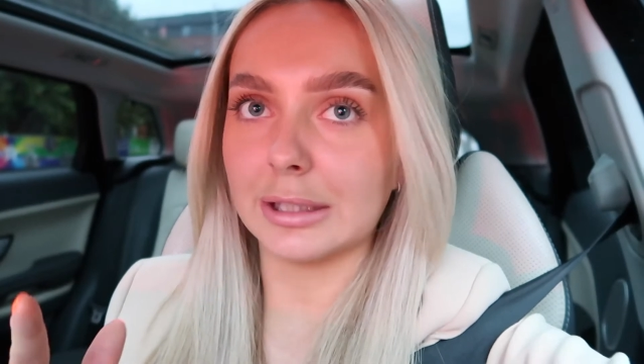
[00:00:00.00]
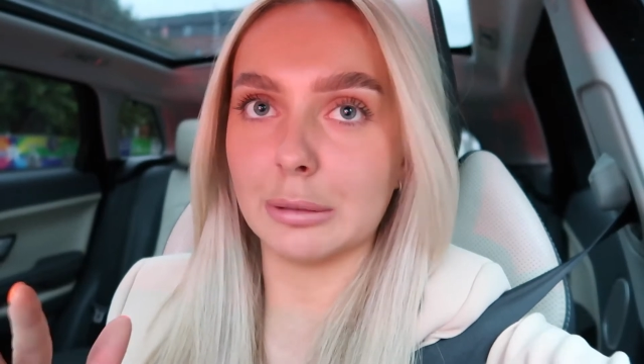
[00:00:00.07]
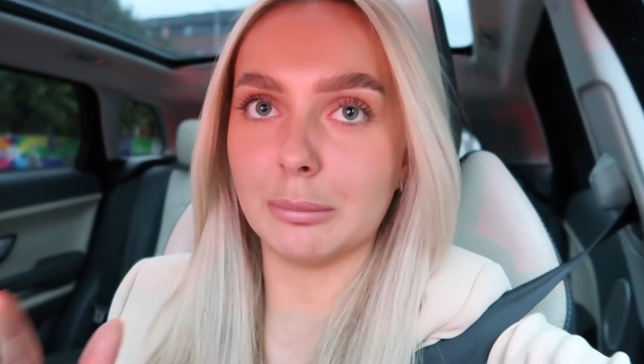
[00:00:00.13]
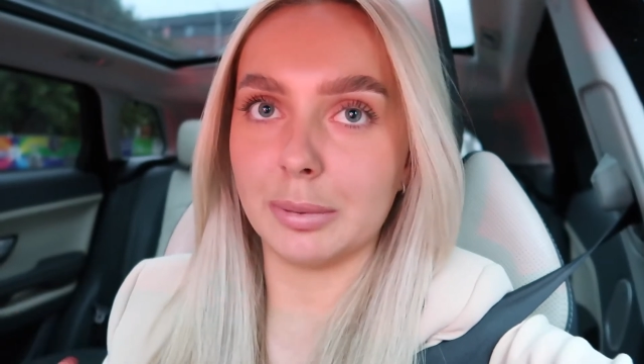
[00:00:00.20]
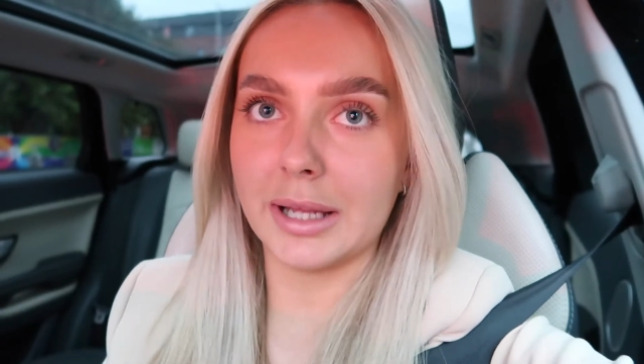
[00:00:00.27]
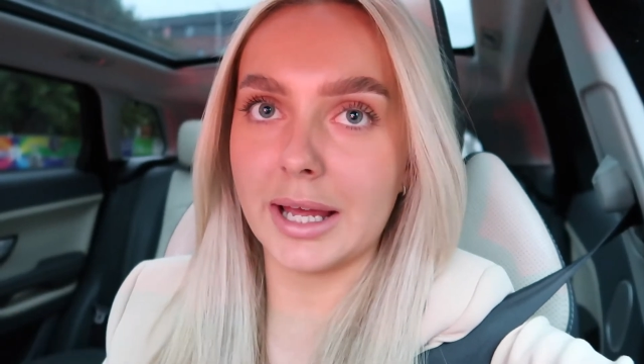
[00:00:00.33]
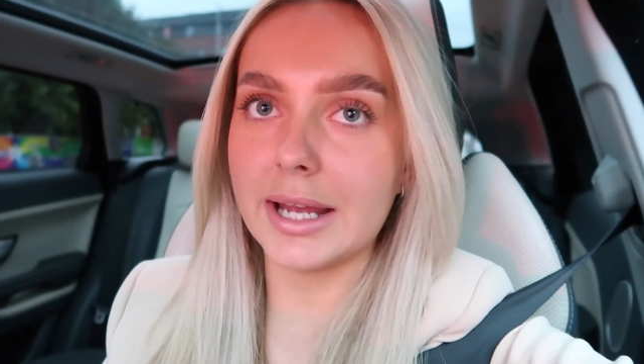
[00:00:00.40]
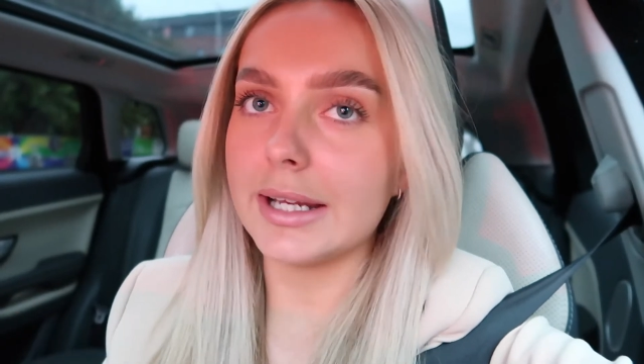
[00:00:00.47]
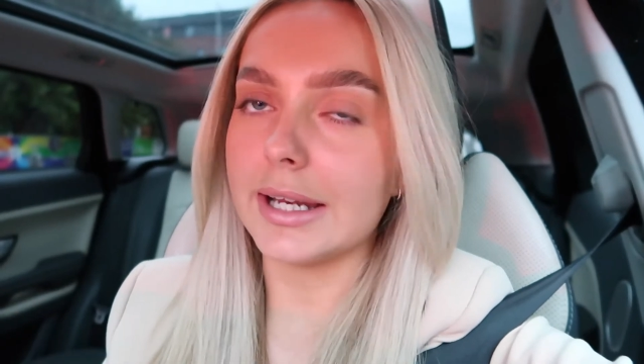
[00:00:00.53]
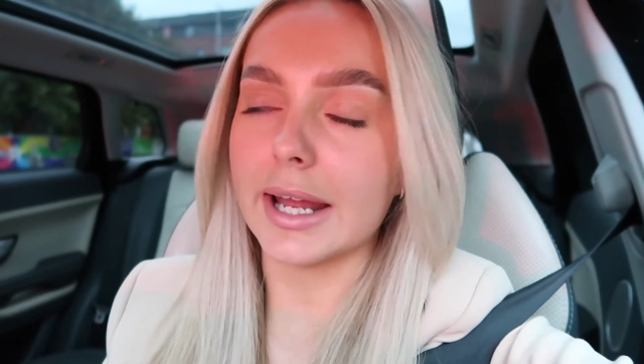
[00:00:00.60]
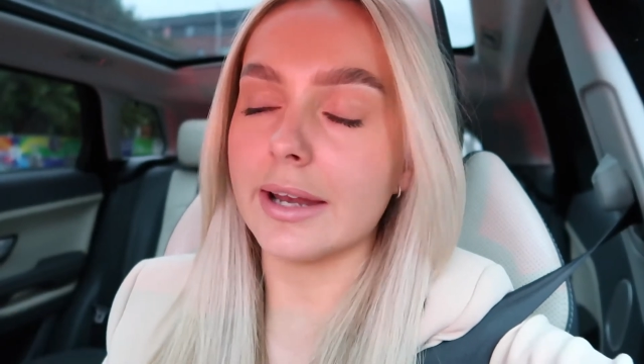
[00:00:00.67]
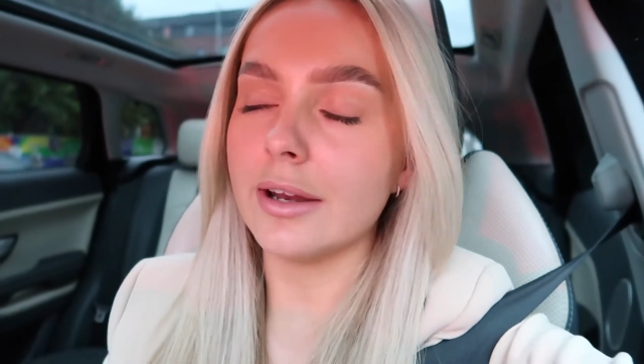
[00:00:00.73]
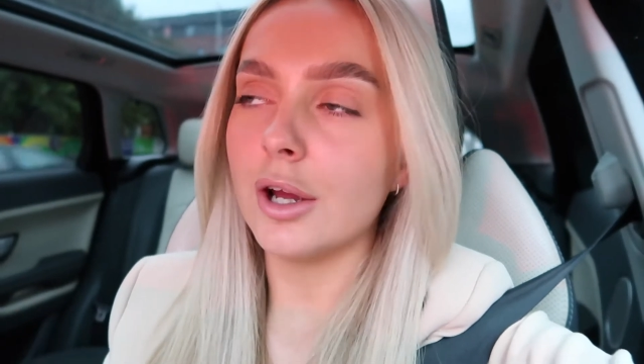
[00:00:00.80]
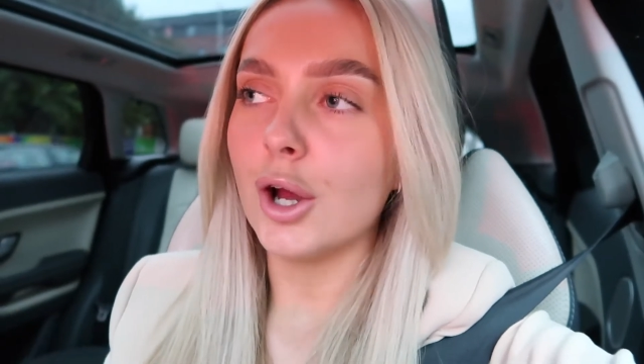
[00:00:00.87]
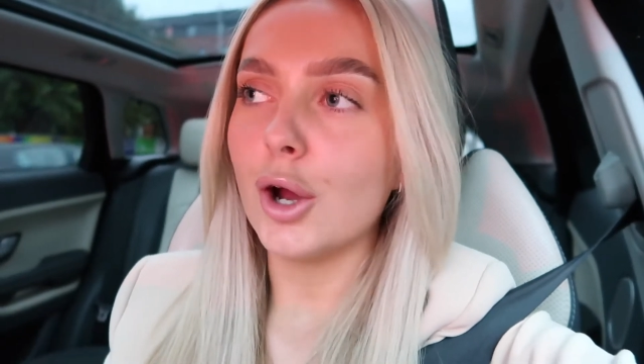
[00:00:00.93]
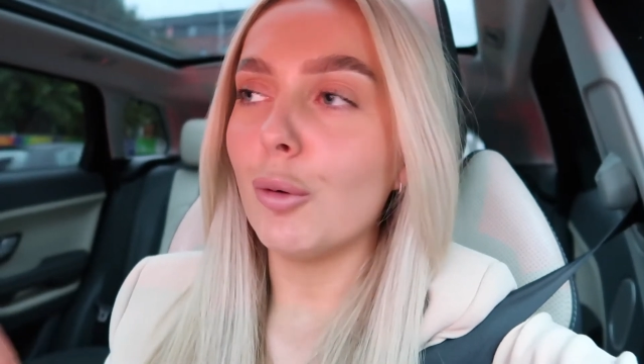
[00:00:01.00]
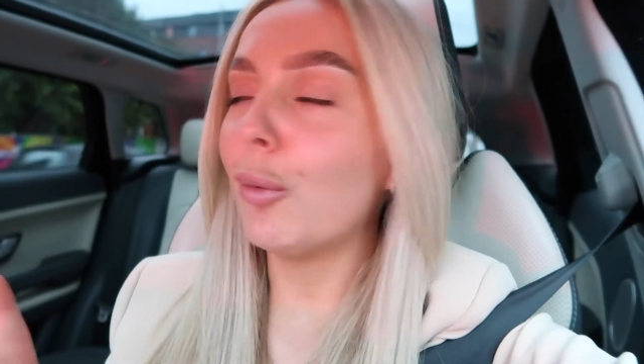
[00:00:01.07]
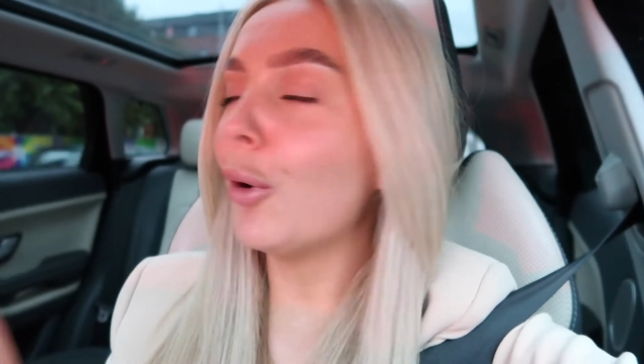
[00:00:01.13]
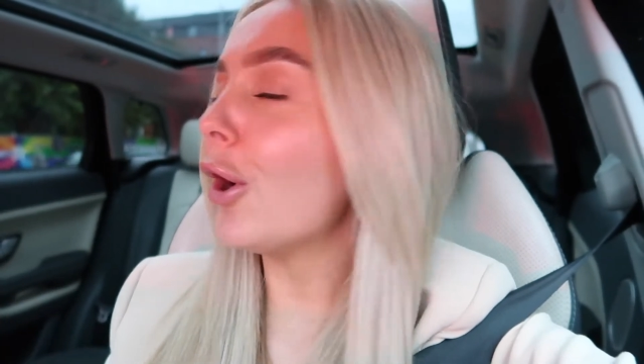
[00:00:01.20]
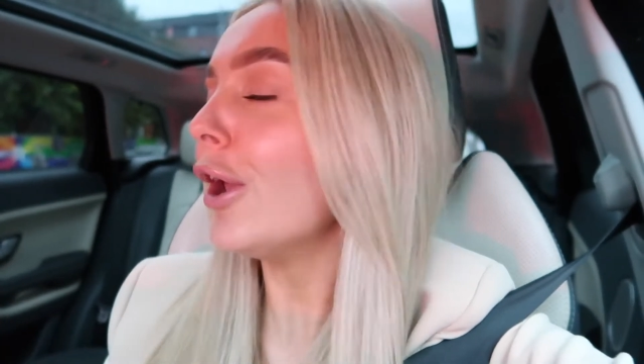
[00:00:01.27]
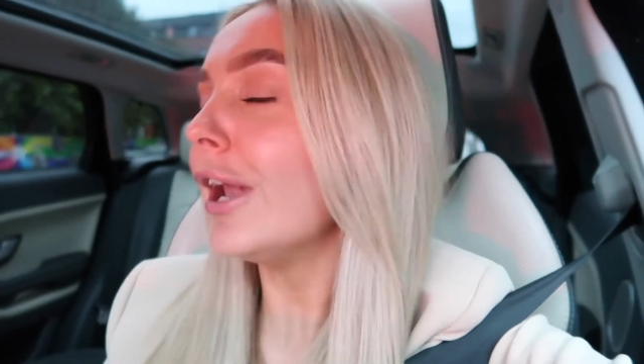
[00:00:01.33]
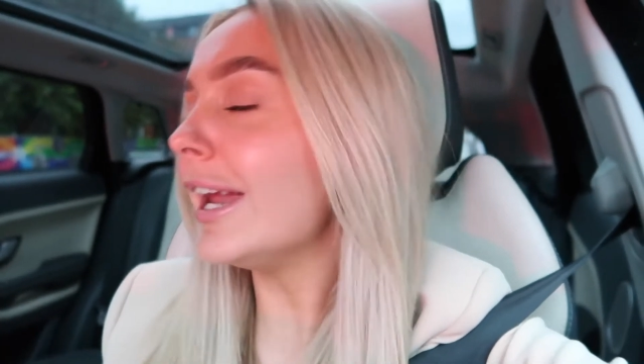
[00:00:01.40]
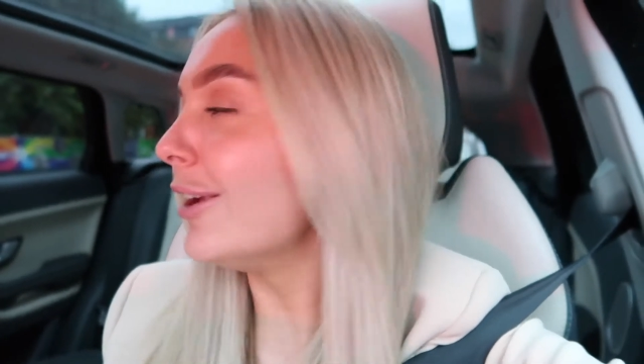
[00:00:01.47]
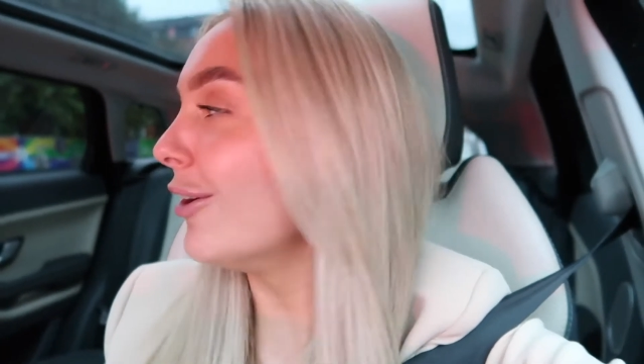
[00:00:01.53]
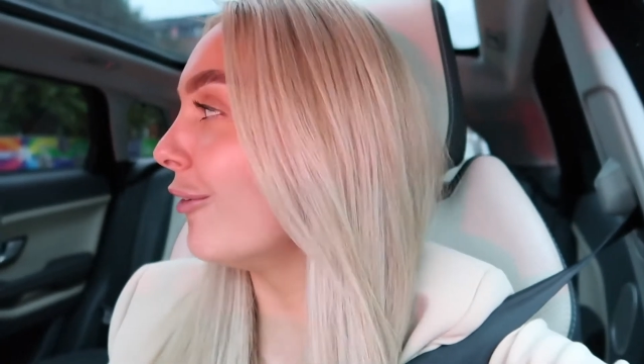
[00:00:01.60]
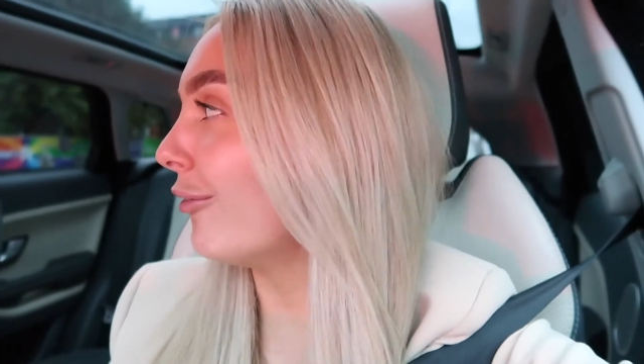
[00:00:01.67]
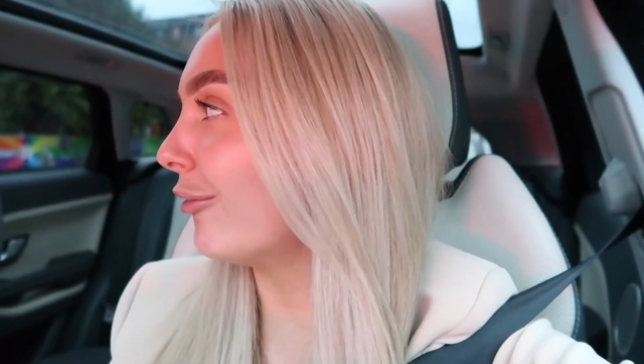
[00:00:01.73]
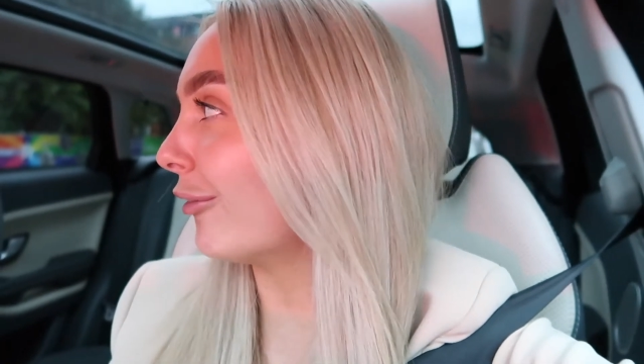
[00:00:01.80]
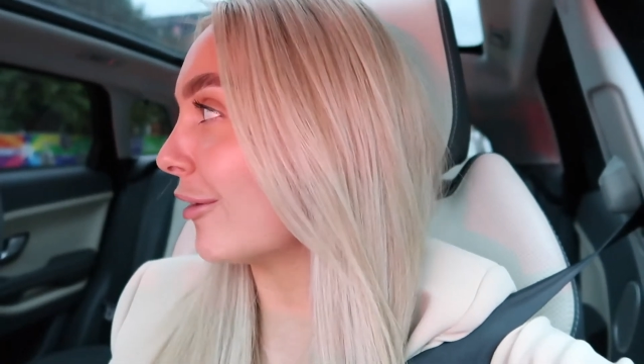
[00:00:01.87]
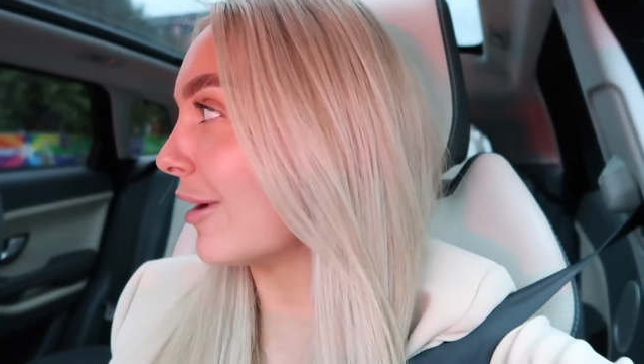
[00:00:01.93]
complaining, weren't enough
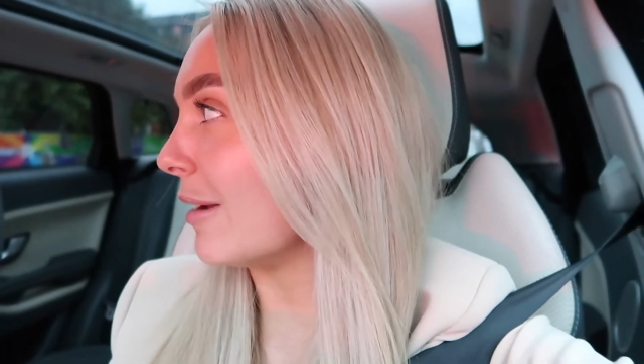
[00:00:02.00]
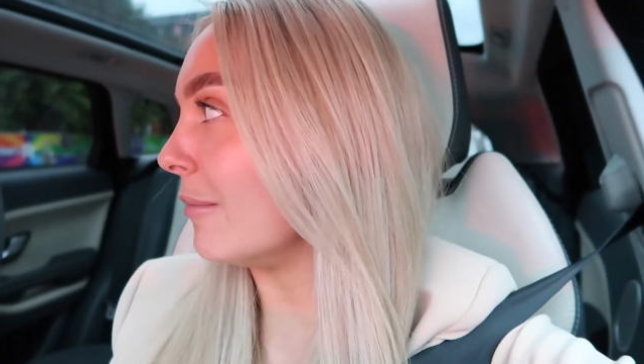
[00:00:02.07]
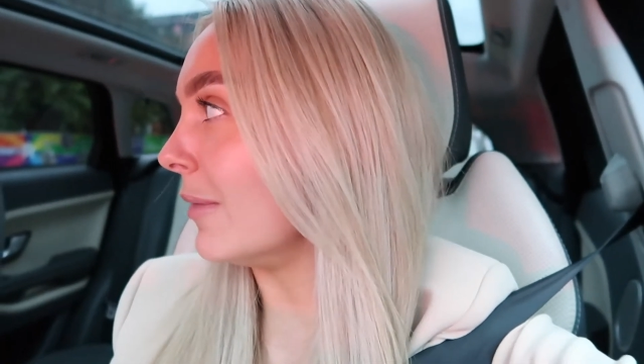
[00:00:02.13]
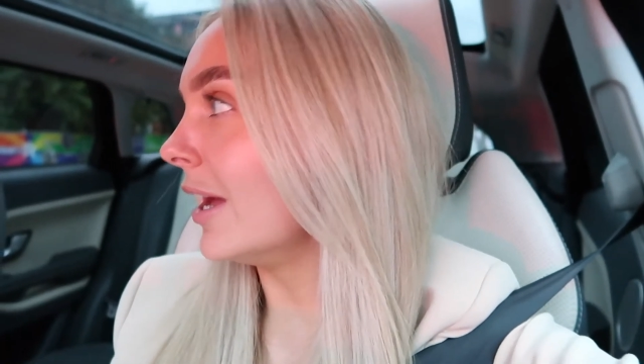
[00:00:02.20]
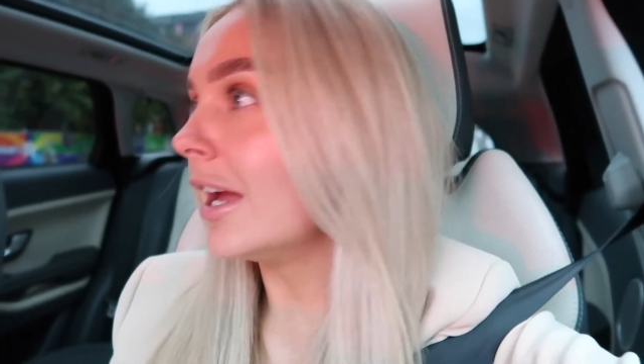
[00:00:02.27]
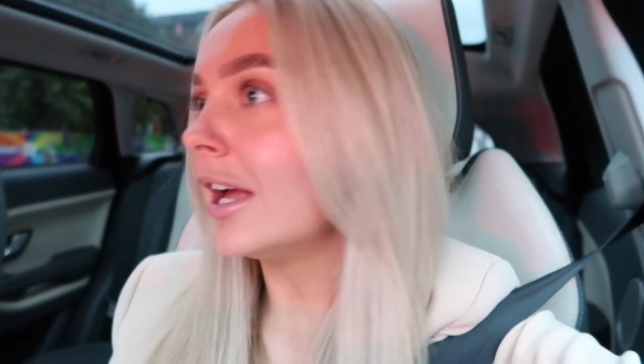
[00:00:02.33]
for him.